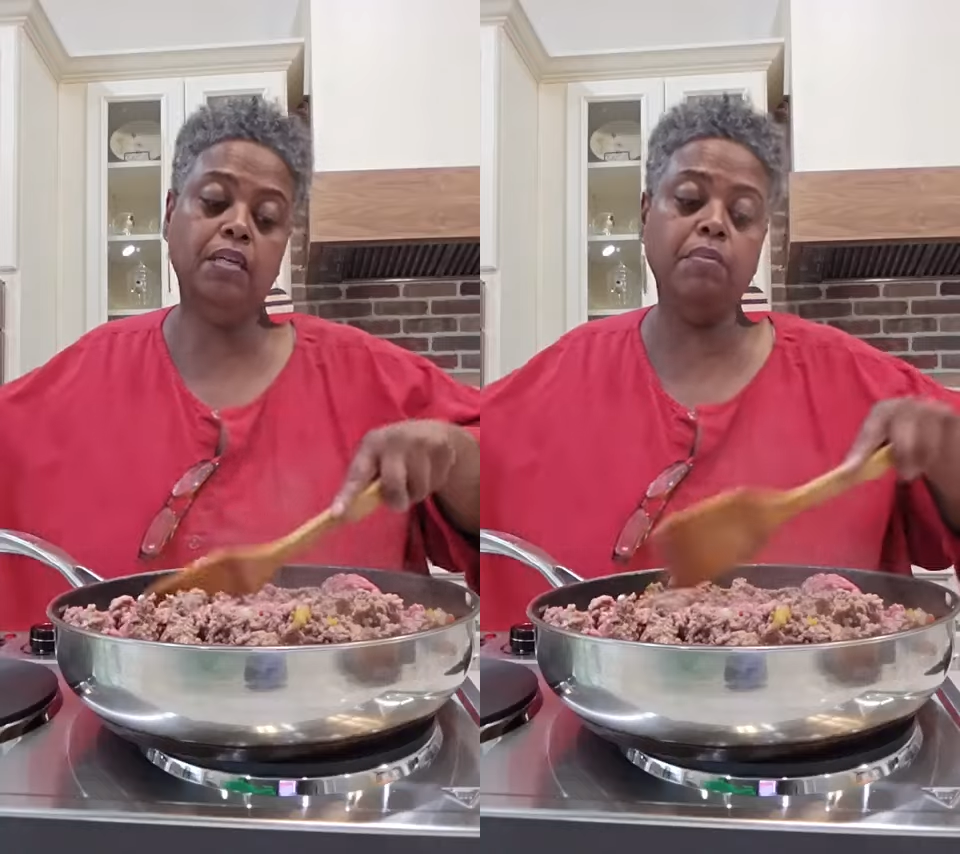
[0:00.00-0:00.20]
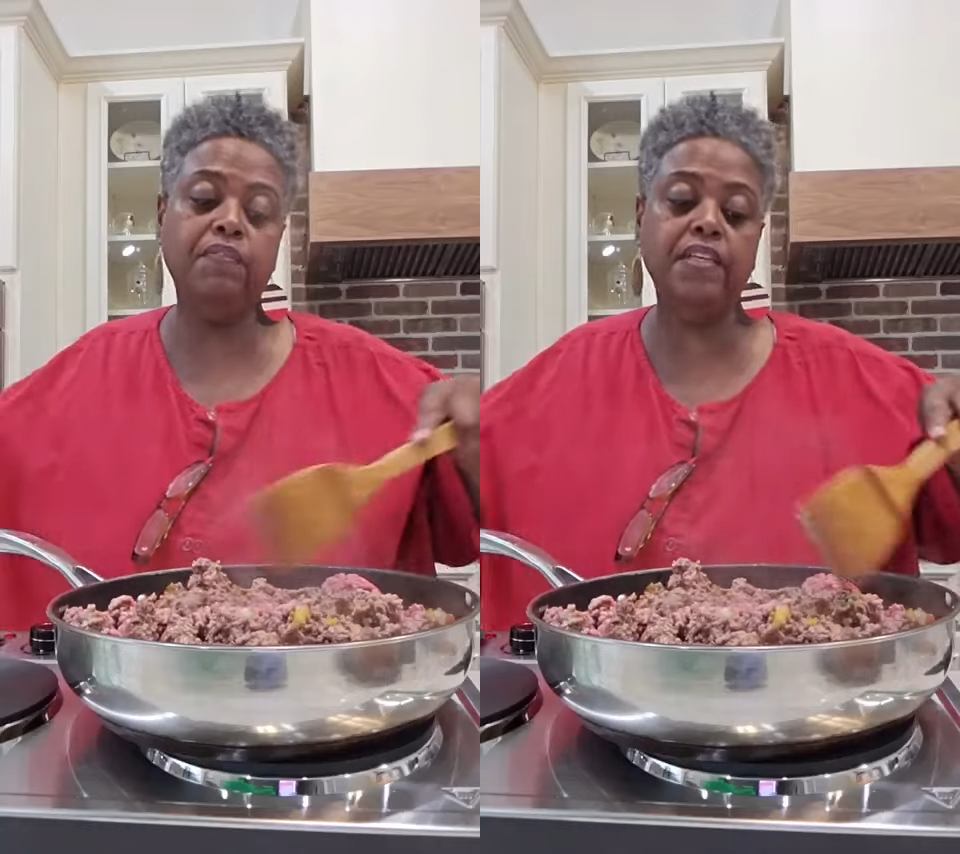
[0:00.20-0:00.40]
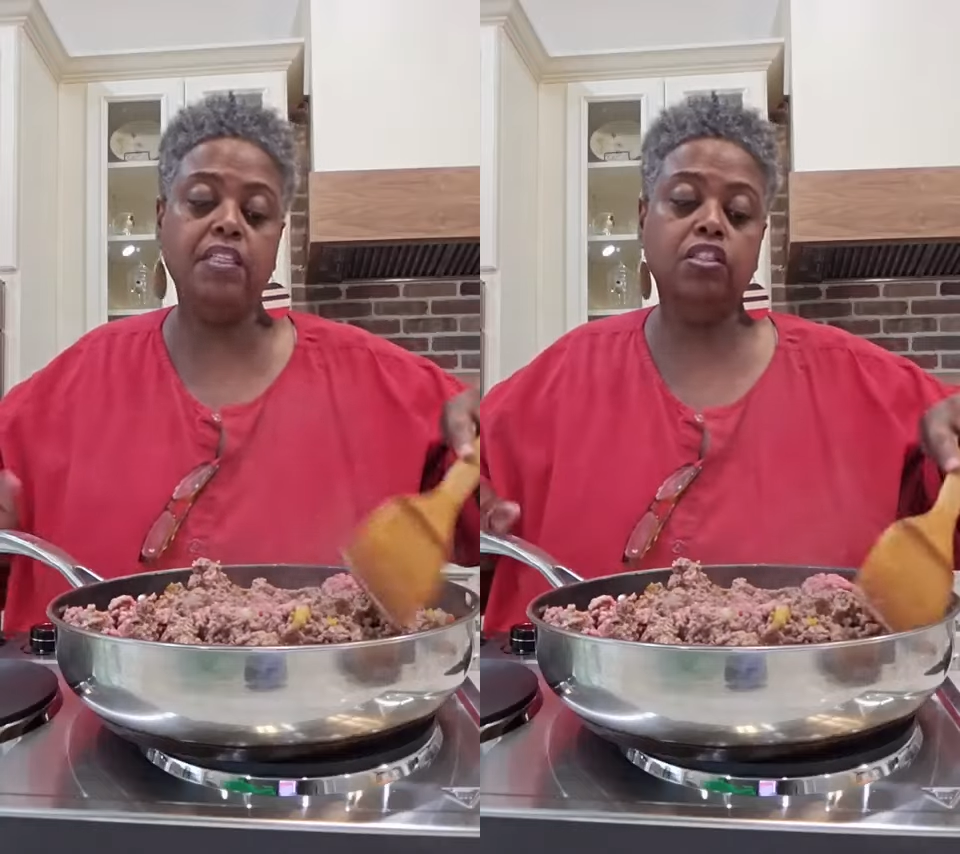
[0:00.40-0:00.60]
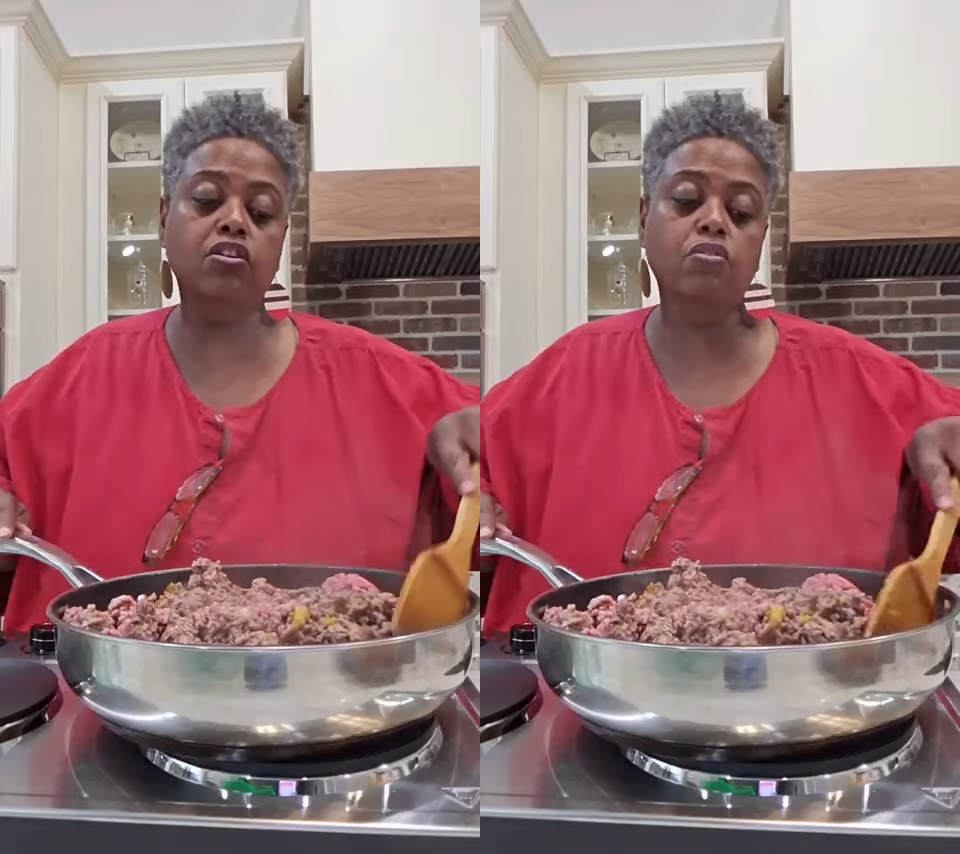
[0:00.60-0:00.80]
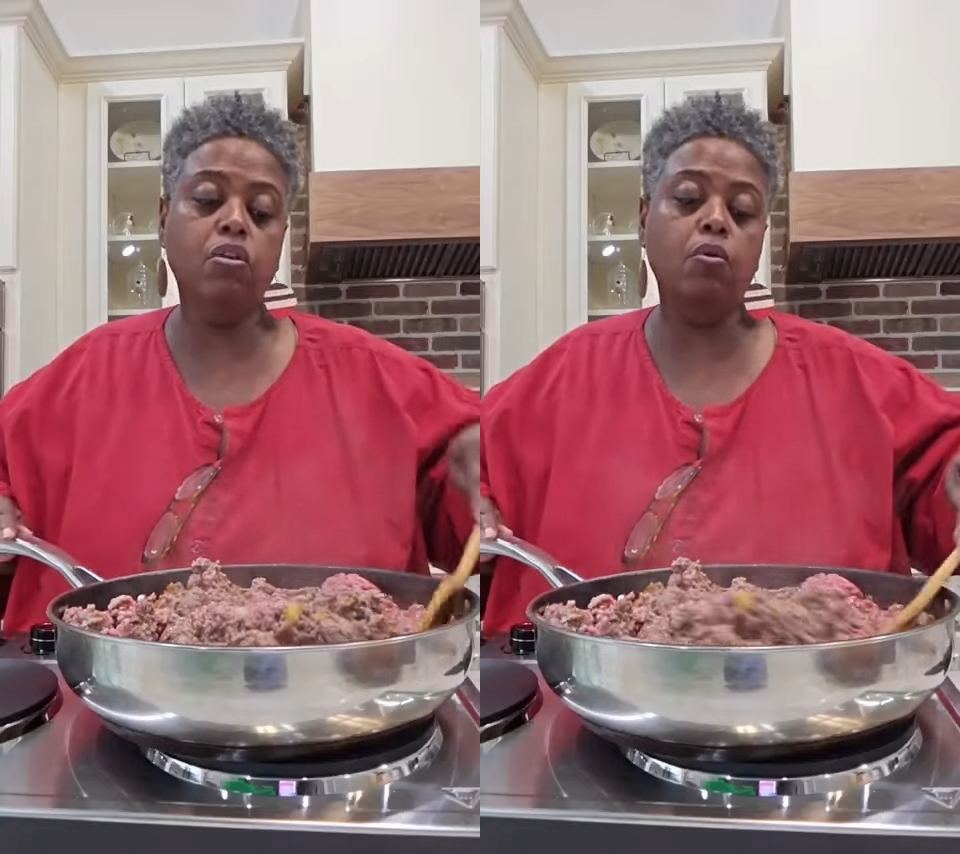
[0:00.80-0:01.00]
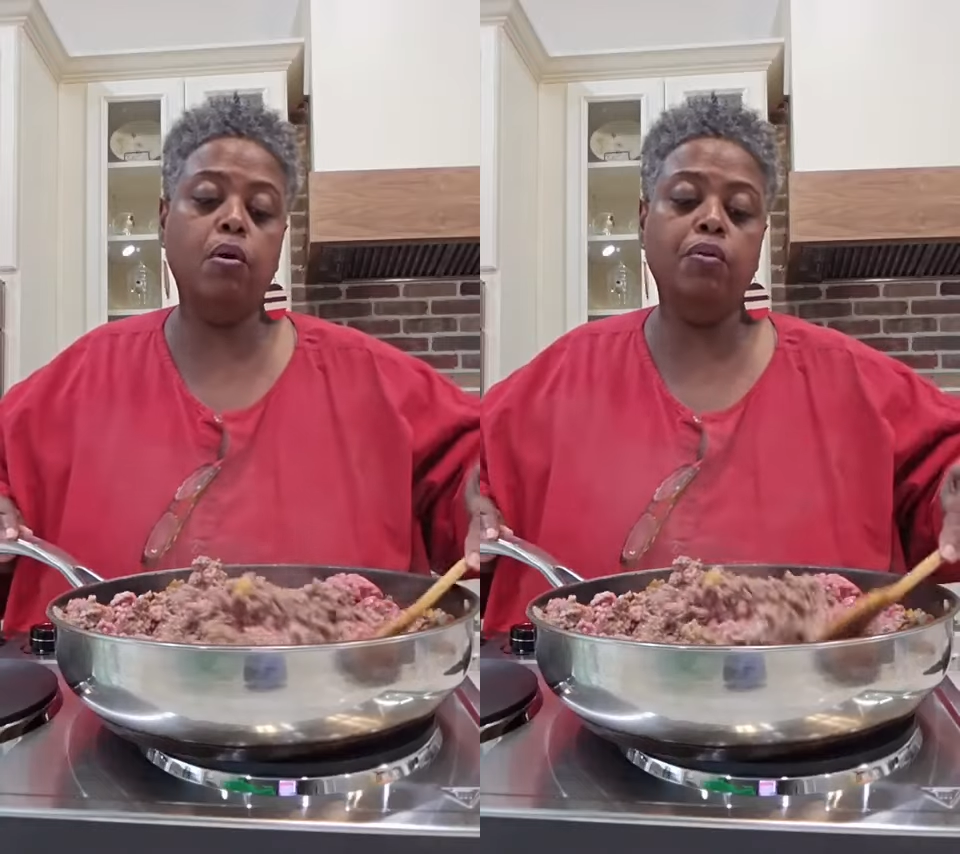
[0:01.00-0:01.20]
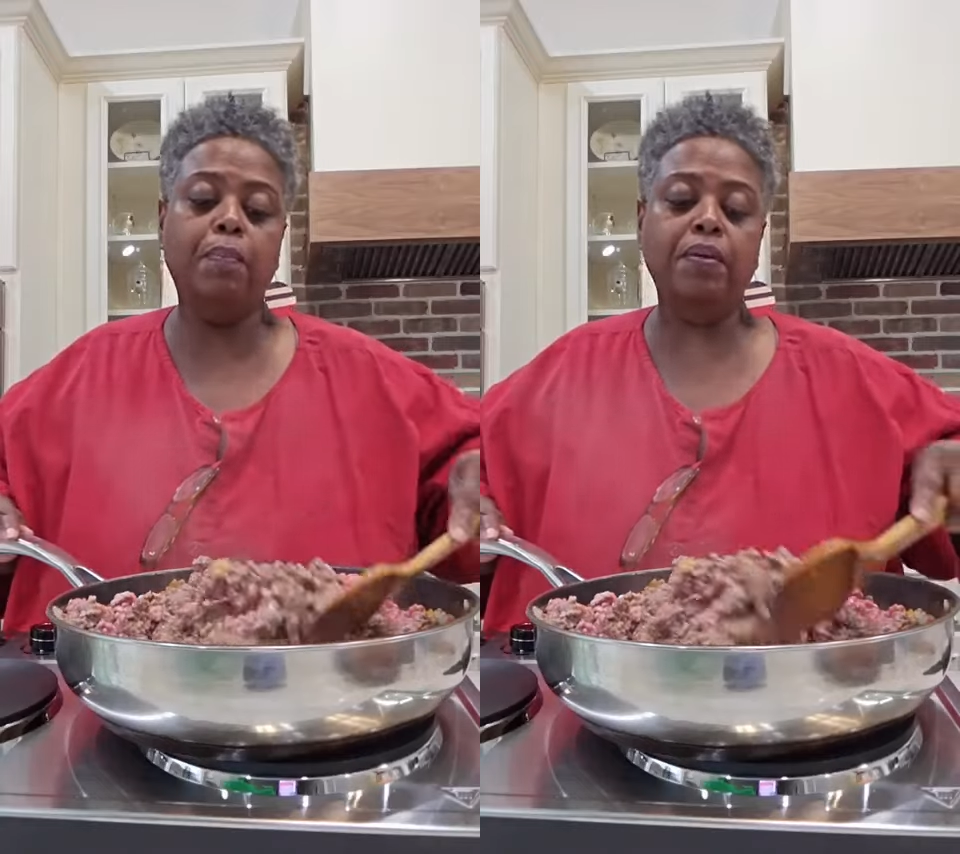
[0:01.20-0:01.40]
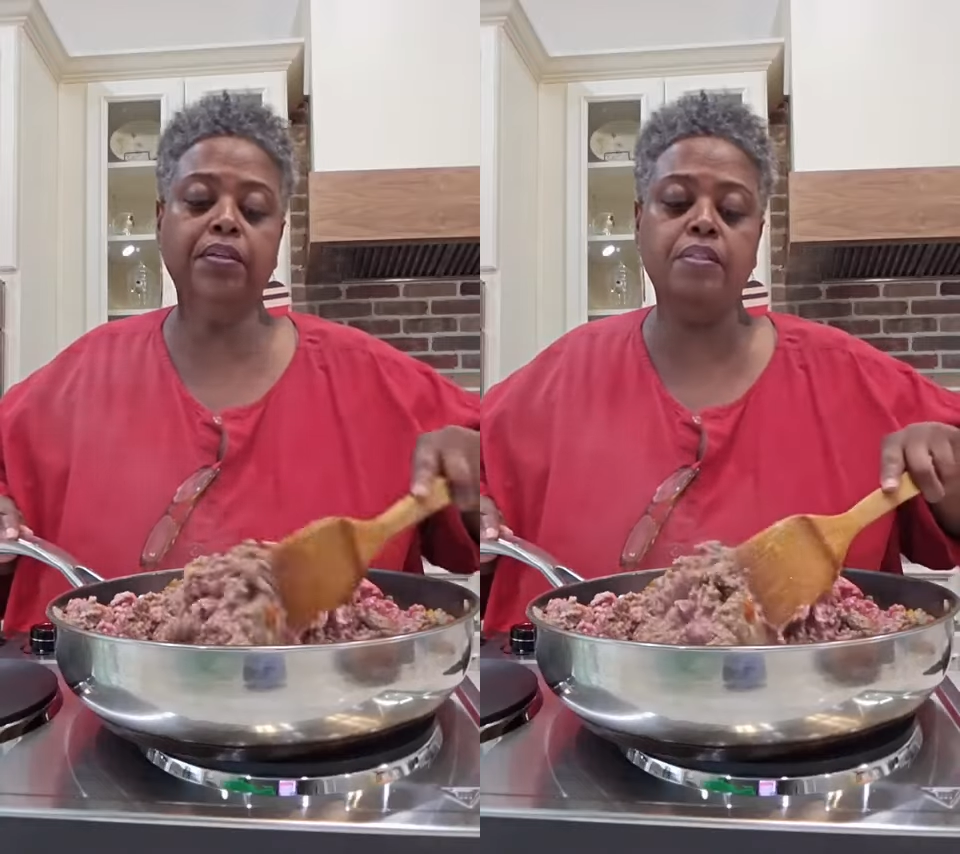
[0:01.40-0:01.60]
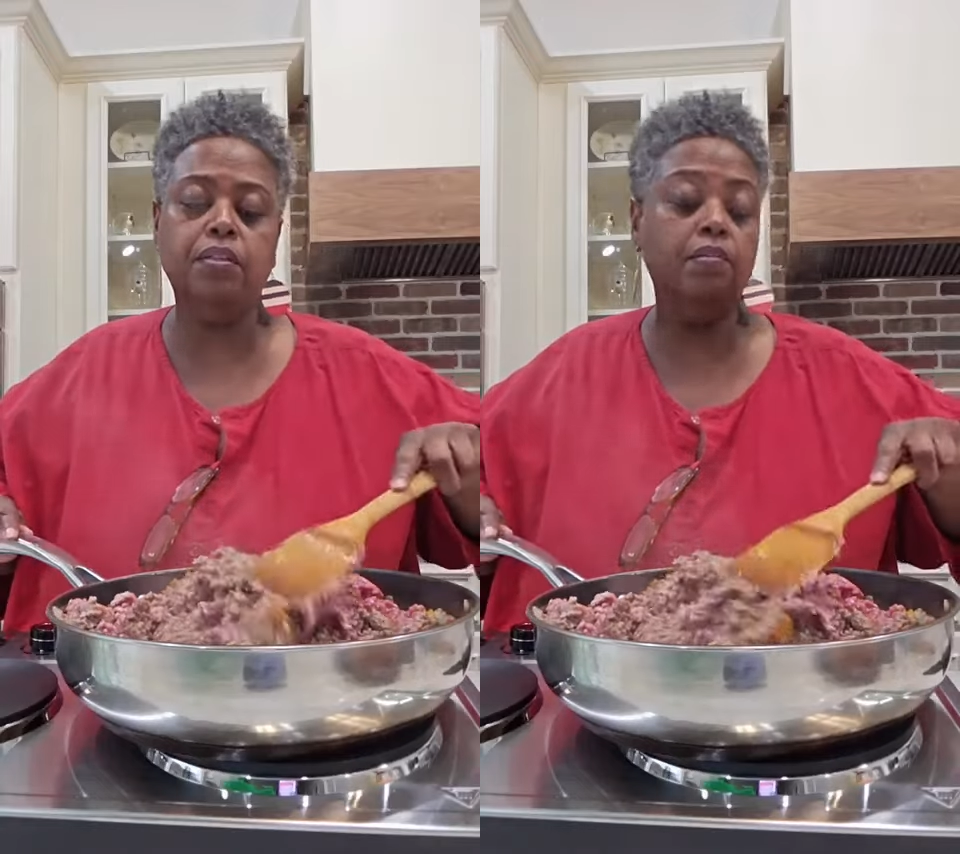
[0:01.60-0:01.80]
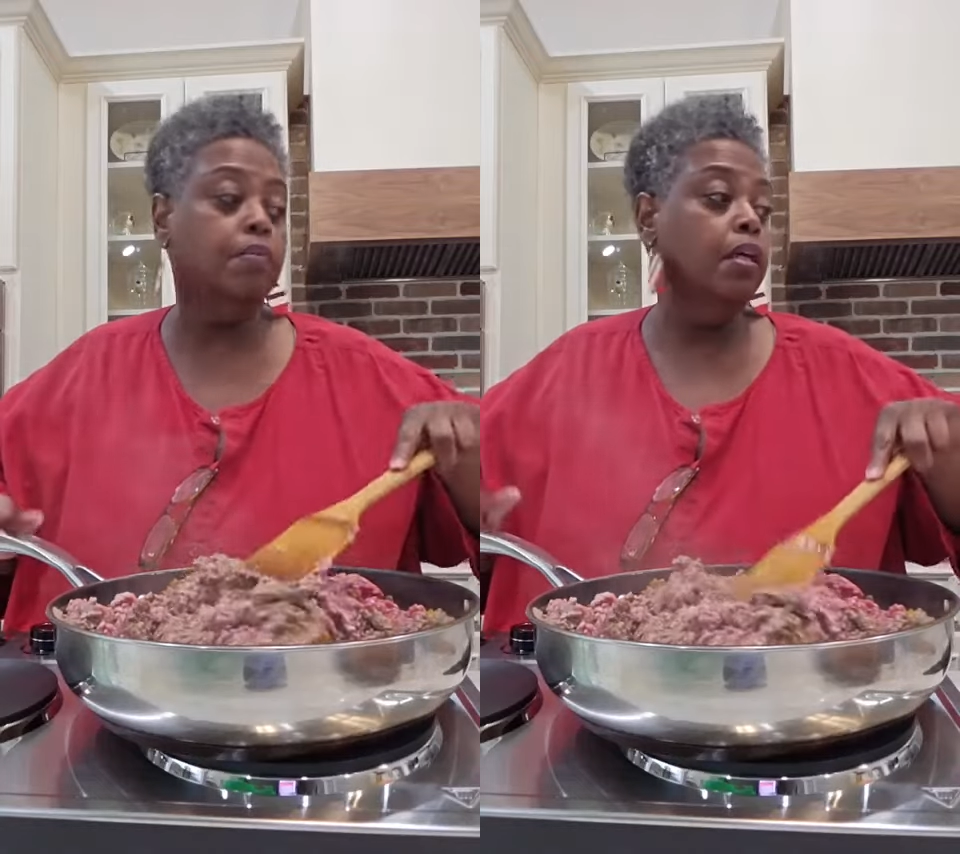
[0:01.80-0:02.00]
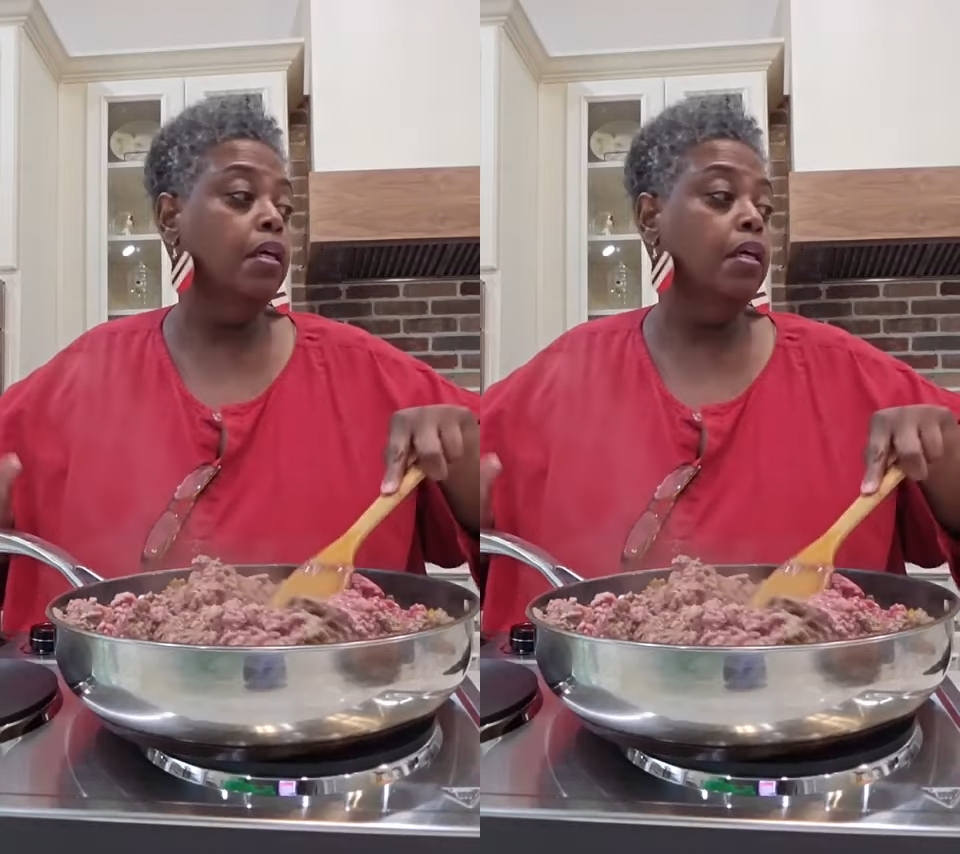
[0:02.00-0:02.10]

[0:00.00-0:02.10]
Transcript: Some of this is going to go on the pizza.